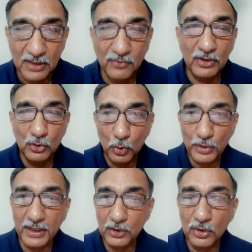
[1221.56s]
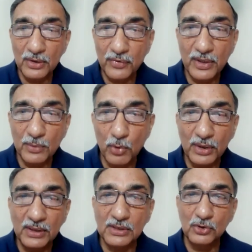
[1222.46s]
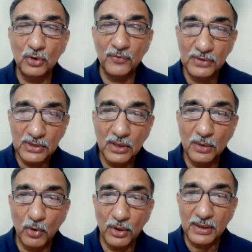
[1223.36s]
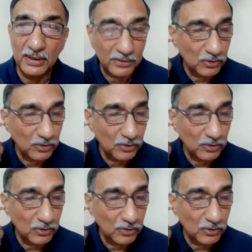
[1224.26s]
When you look at your different bodies, your physical body,